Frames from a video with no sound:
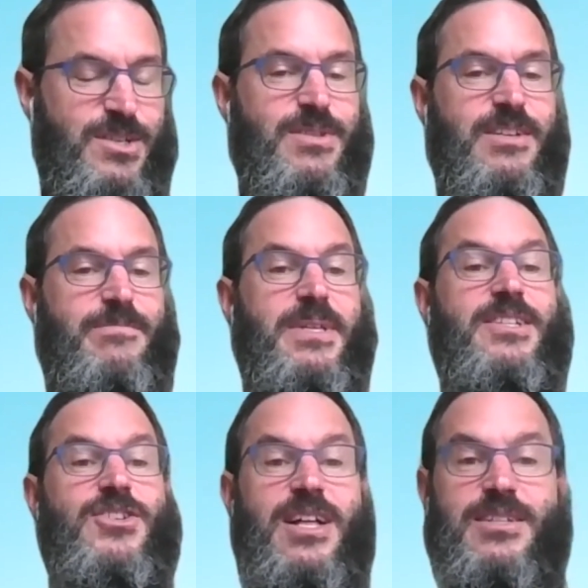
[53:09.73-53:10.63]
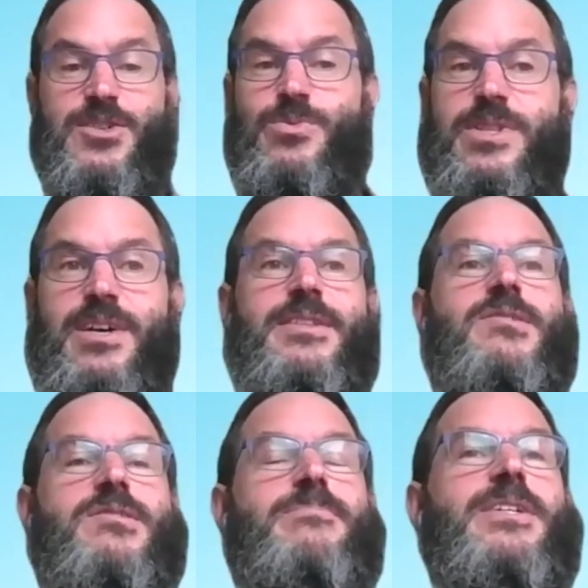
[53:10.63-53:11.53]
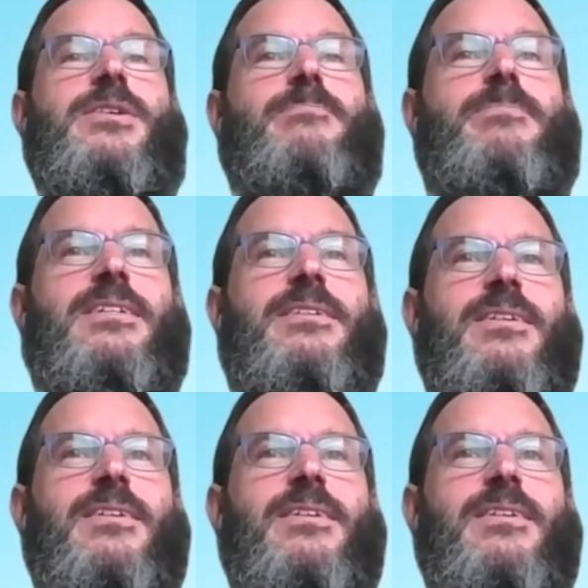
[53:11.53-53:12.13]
do that have been a challenge with all this smoke, but